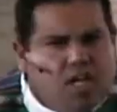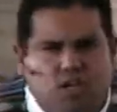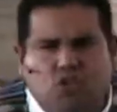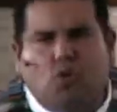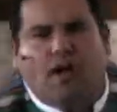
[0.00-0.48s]

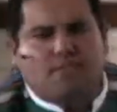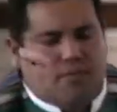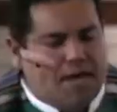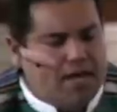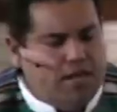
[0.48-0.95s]
drive
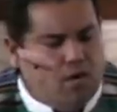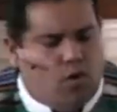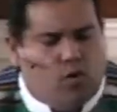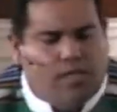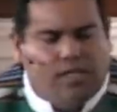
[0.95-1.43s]
them out of the
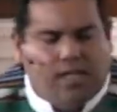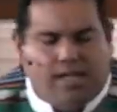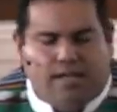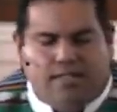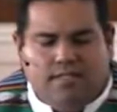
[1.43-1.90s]
Holy
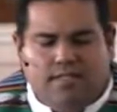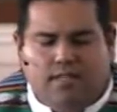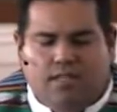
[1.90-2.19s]
Land?